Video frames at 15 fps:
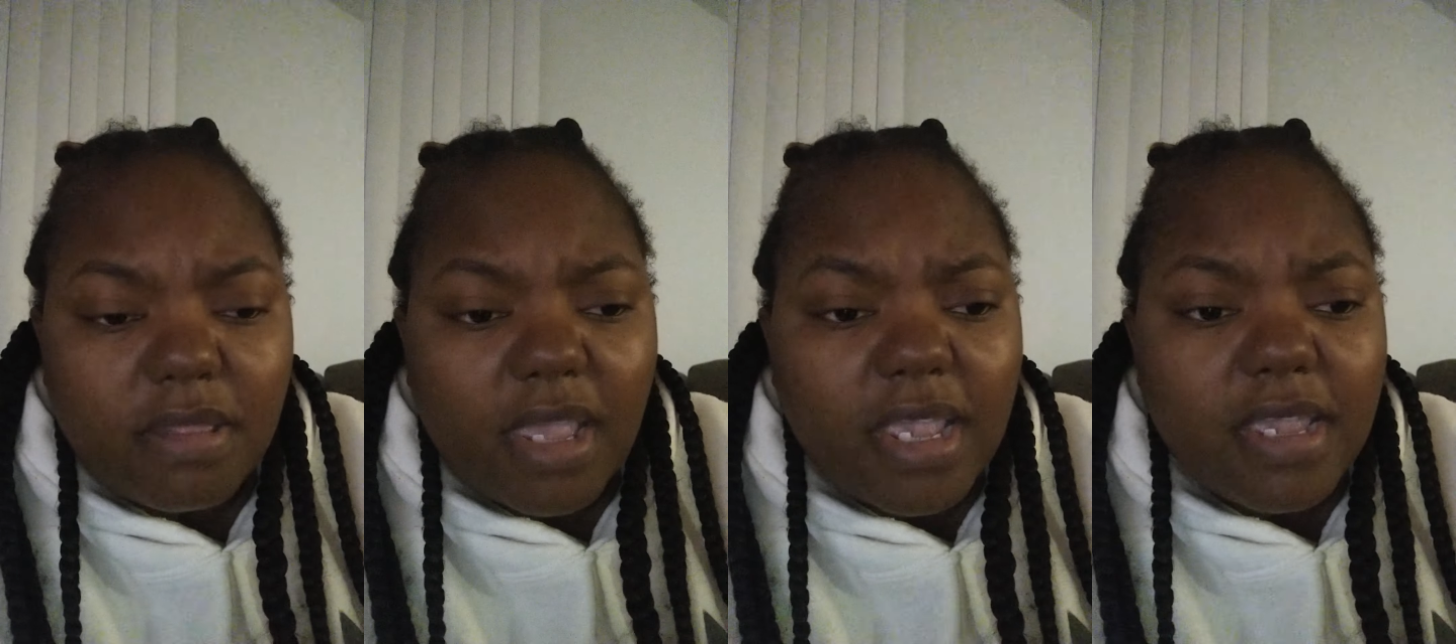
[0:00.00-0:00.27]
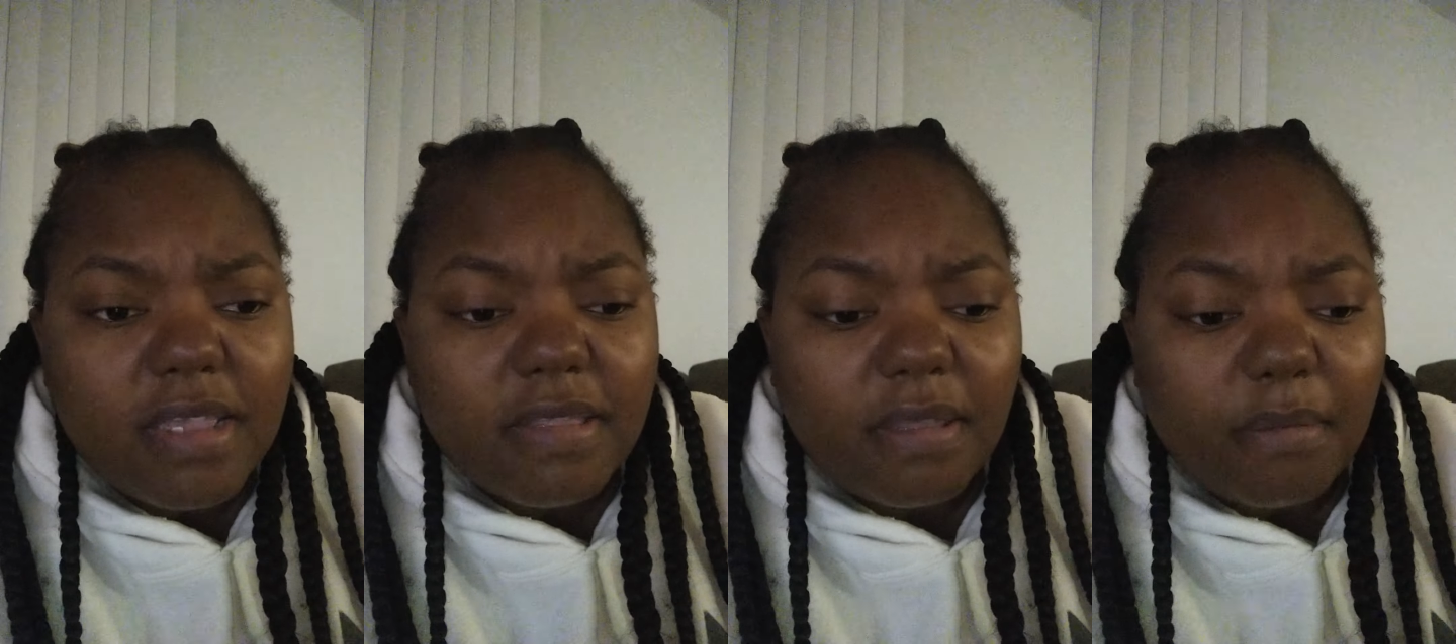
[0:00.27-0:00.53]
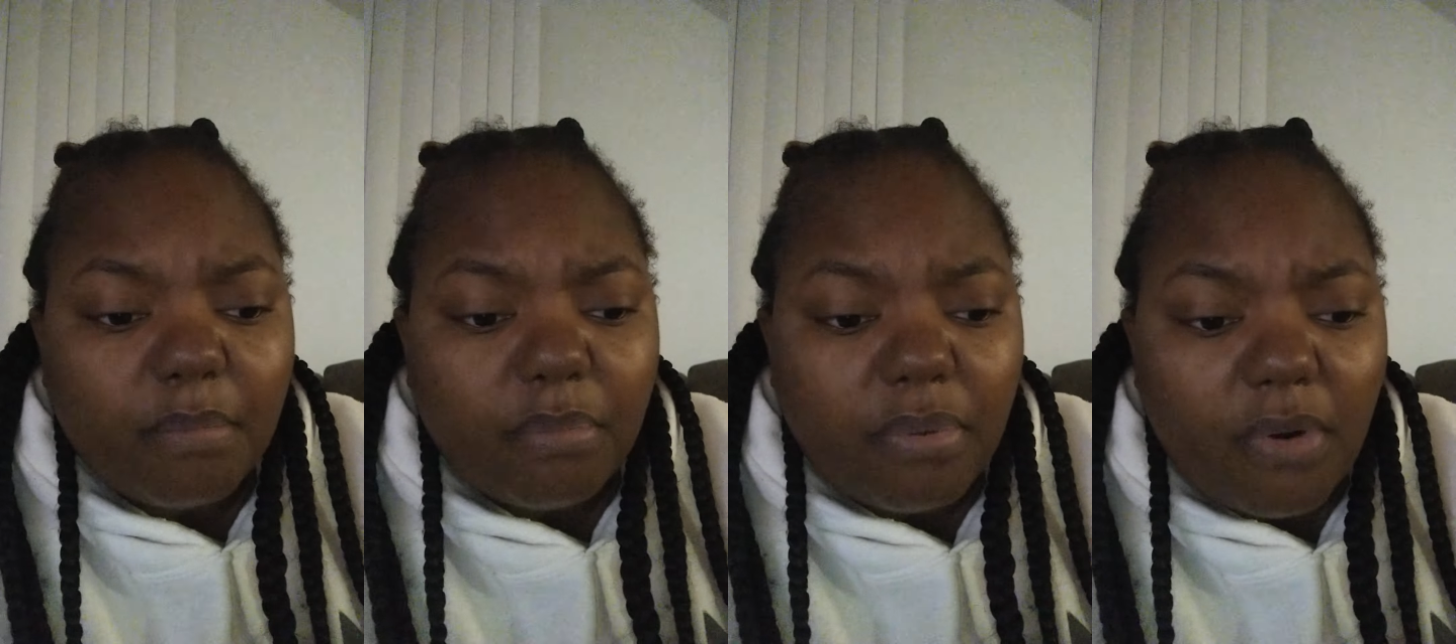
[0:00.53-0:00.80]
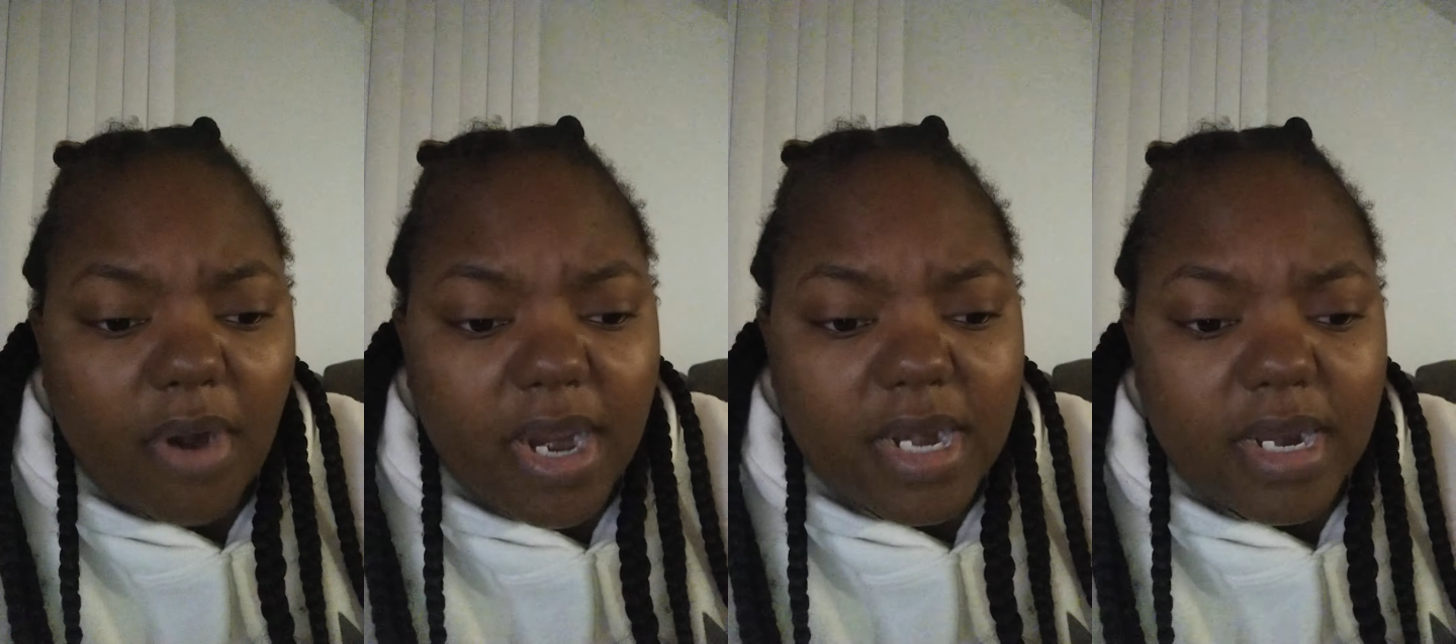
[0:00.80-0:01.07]
they either
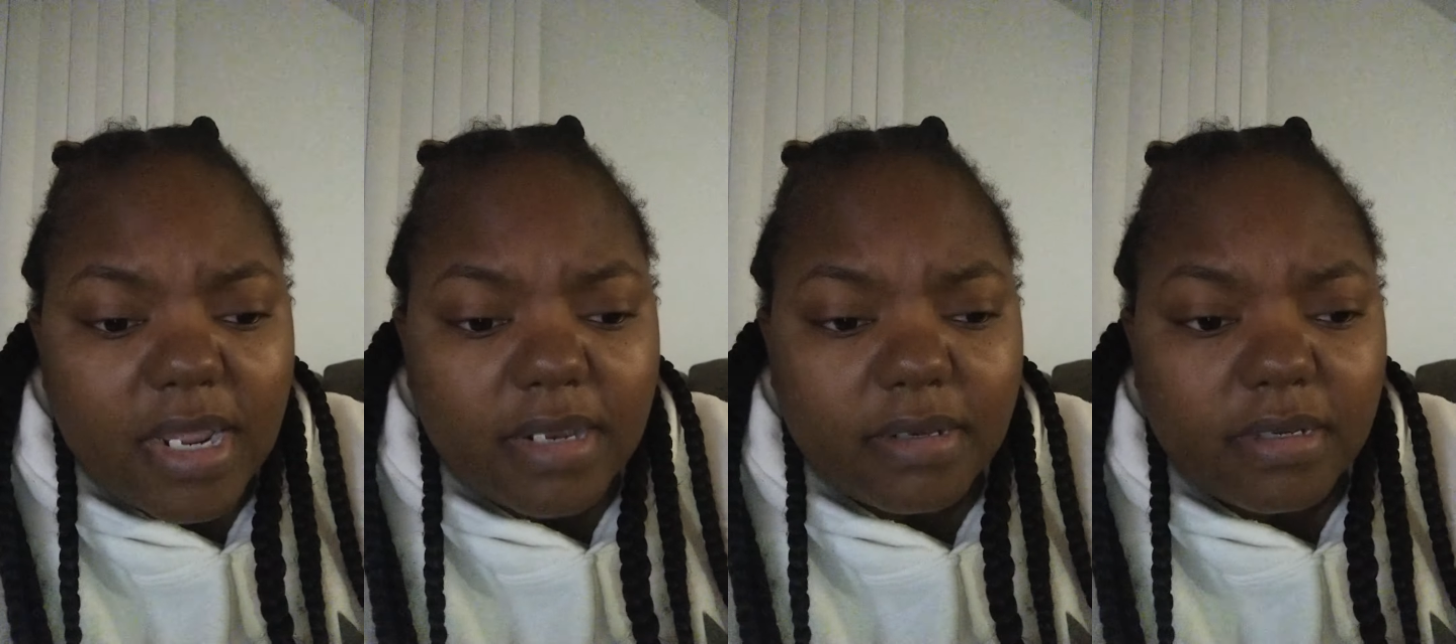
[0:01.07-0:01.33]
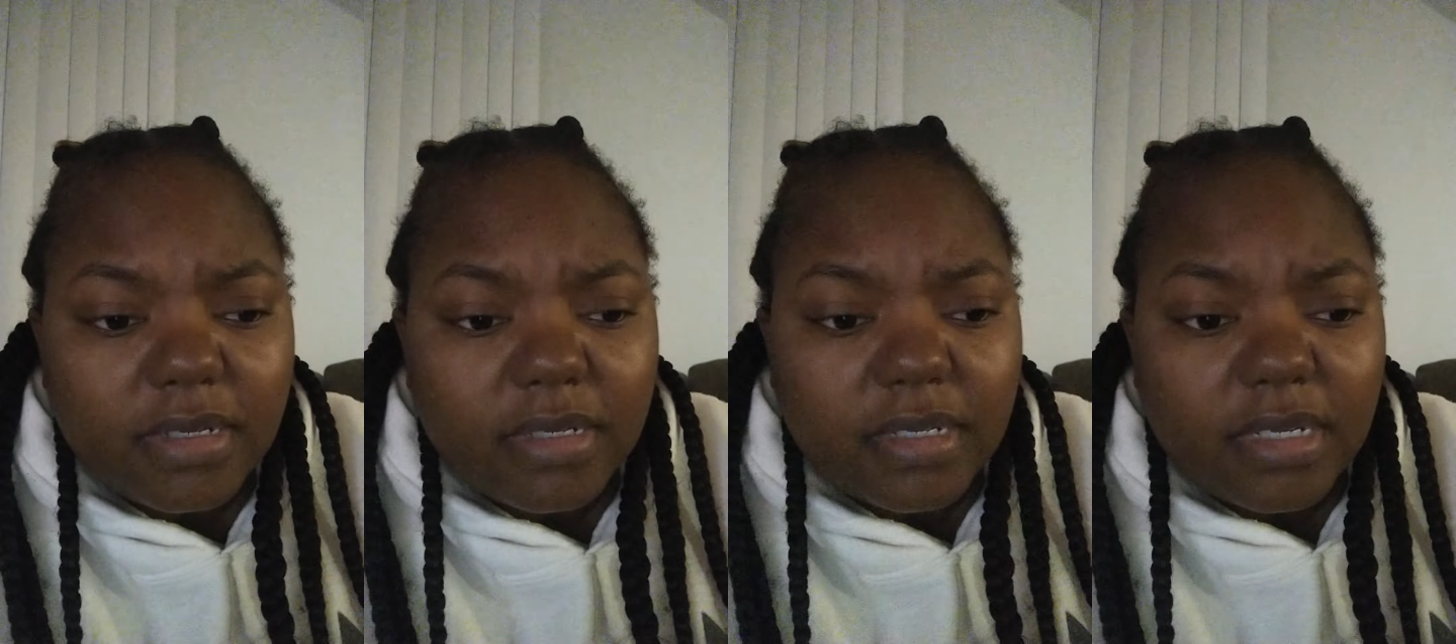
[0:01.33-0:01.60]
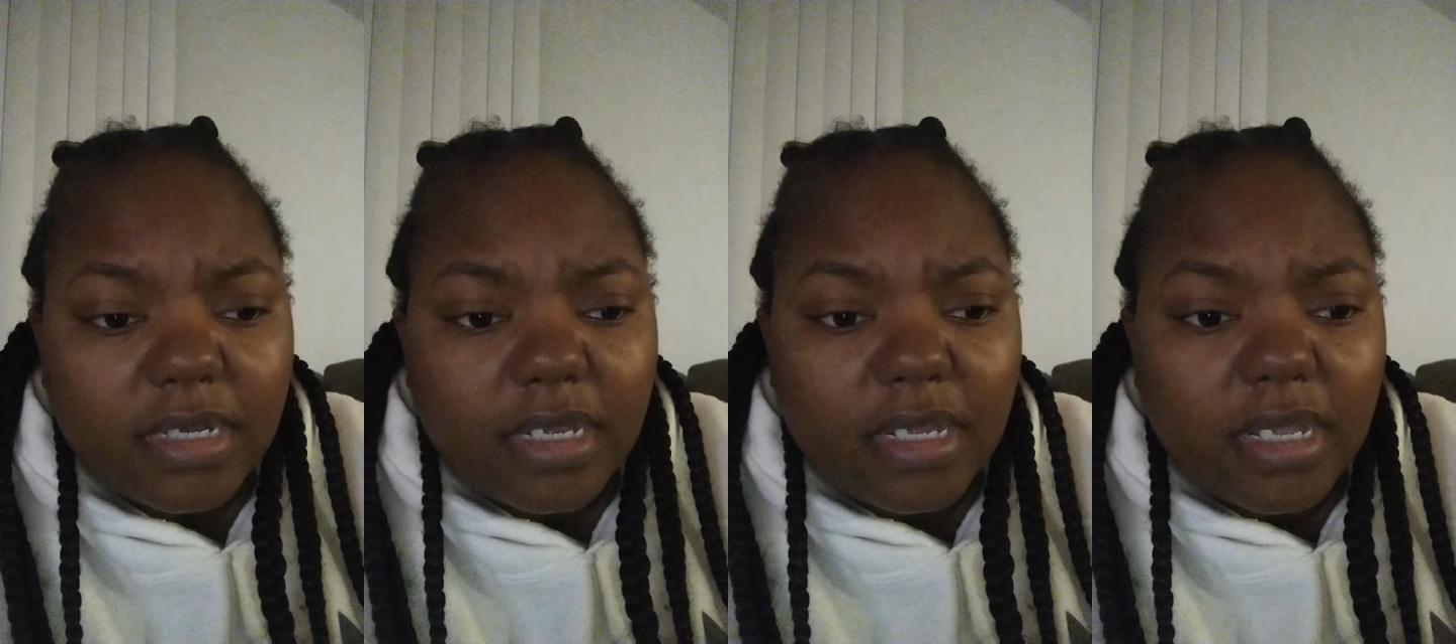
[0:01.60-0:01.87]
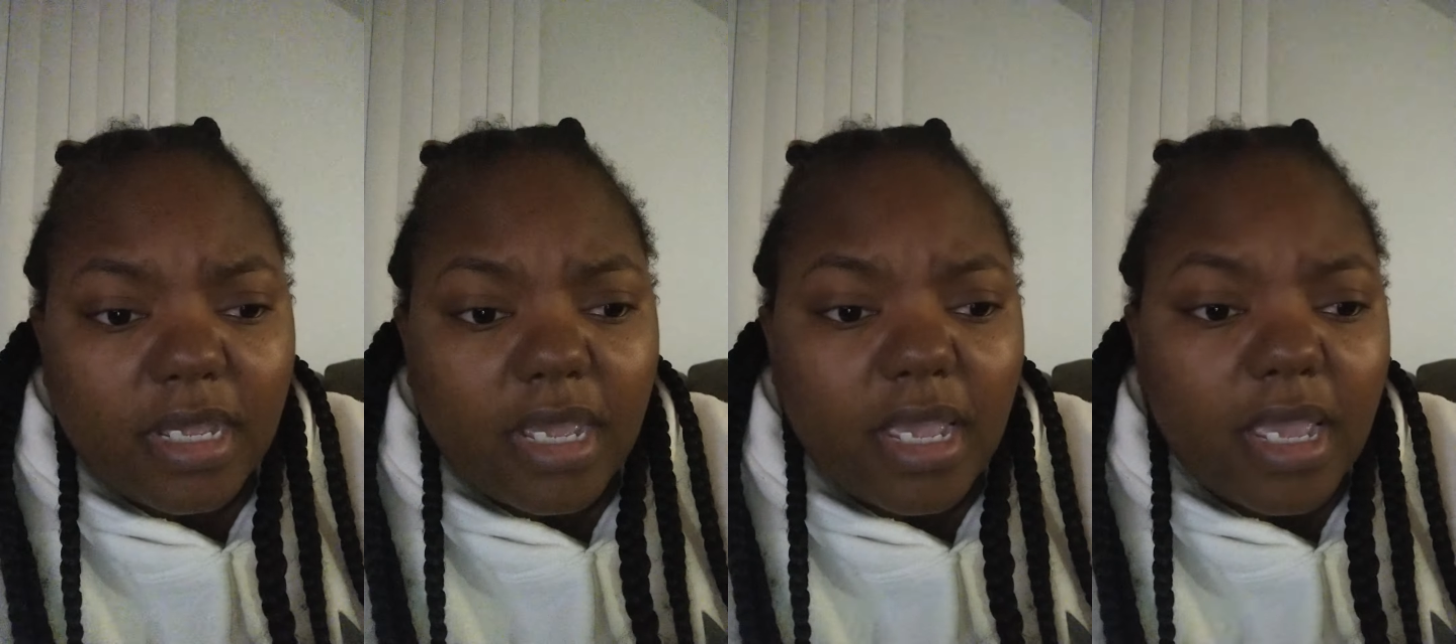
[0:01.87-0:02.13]
pregnant
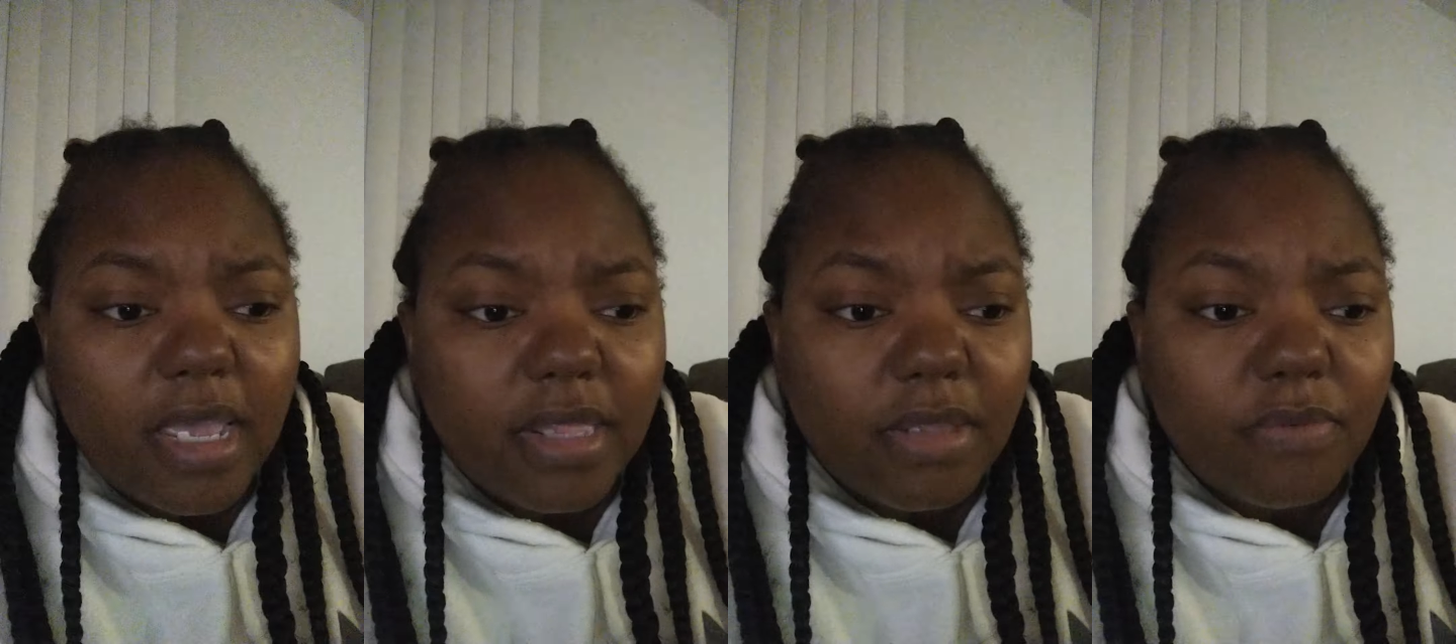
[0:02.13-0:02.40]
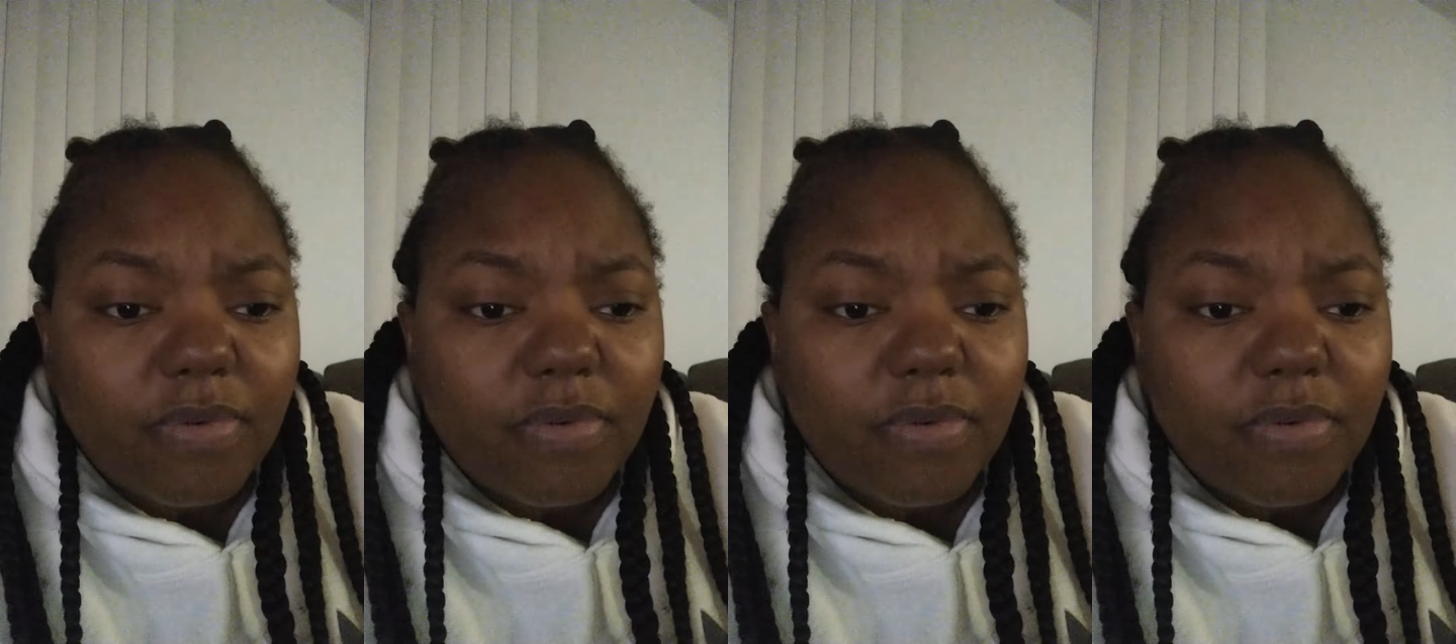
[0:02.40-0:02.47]
in